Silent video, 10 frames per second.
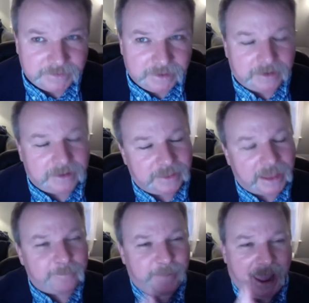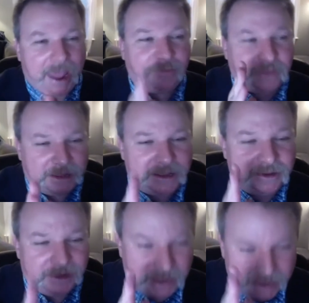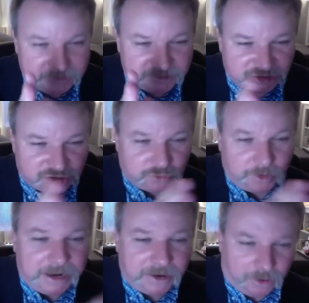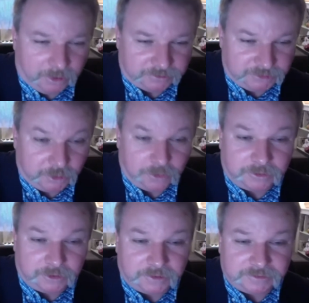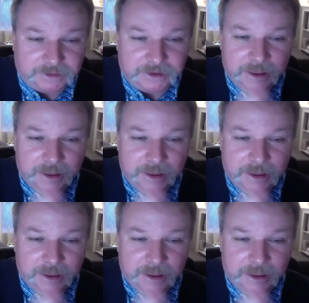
that path that he strayed on to go to the dark side,